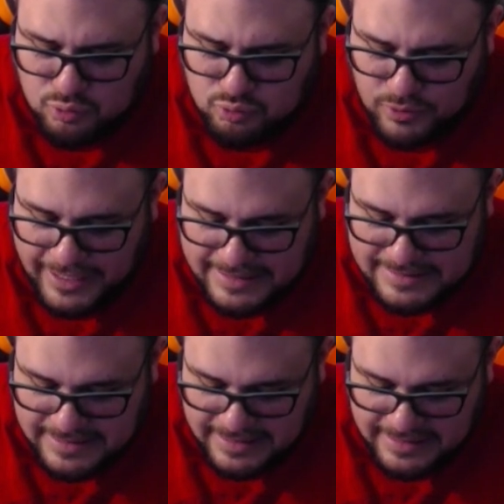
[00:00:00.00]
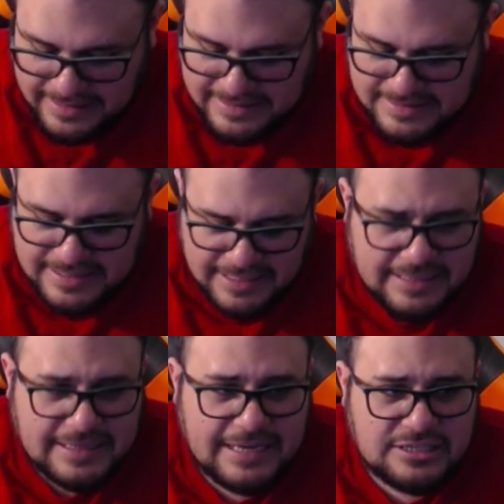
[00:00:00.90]
crazy
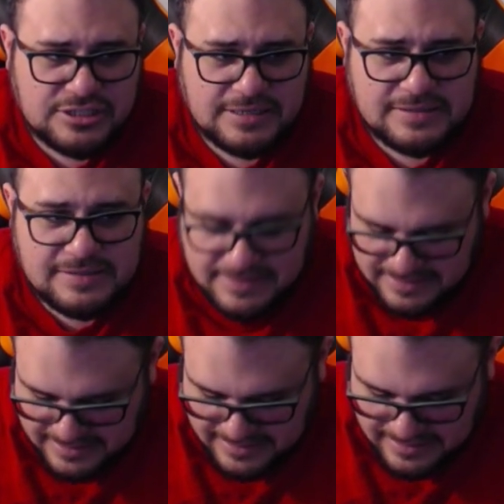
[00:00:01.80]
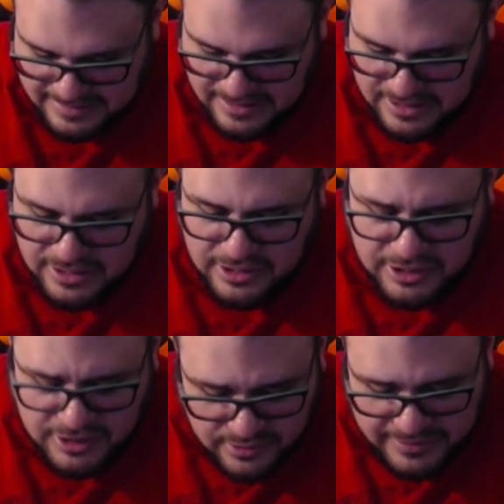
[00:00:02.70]
gesticulations?
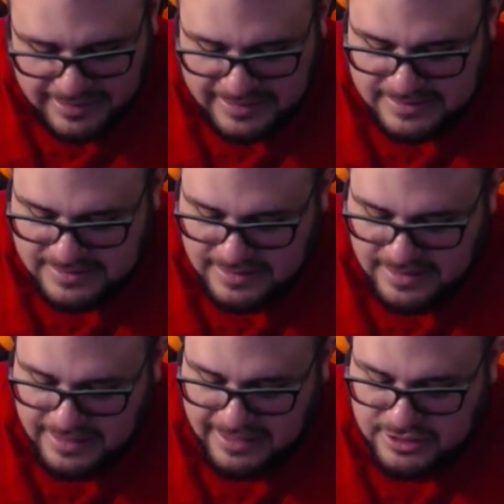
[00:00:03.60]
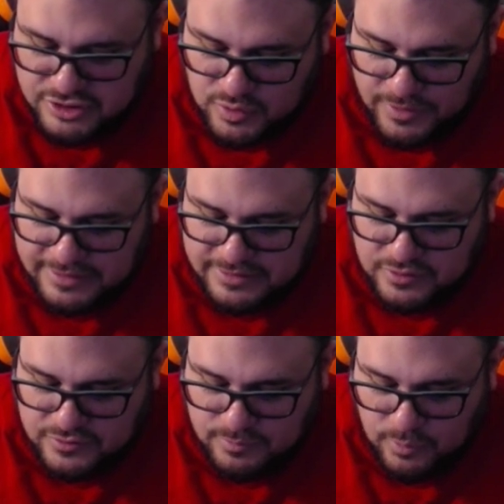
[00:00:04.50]
Curious, he joined the
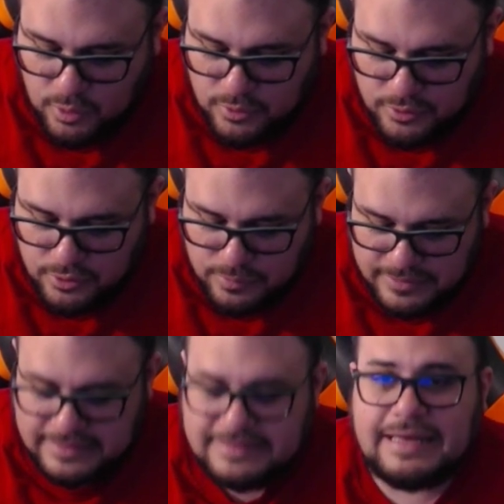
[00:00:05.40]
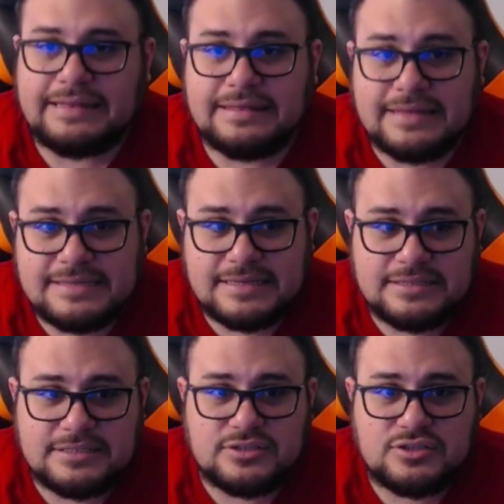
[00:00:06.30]
small group that listened
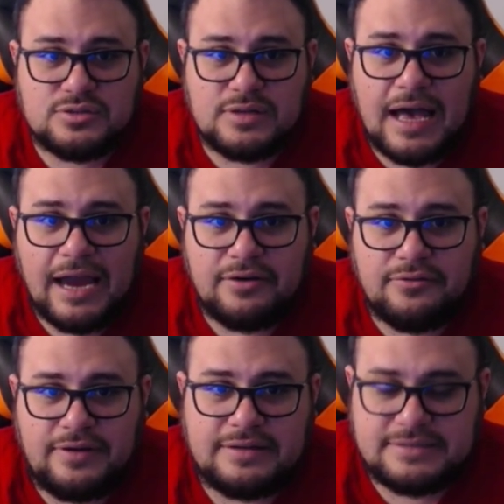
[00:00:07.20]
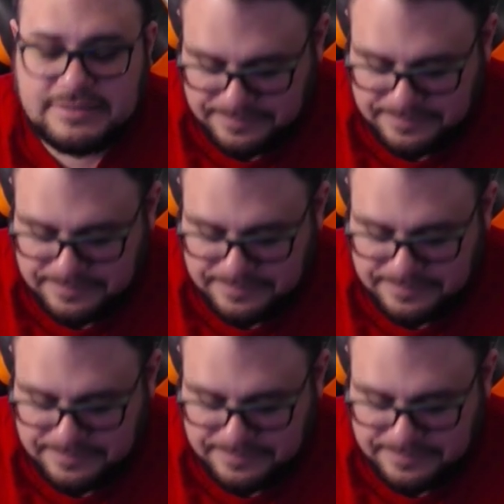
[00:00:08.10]
to the Hierophant.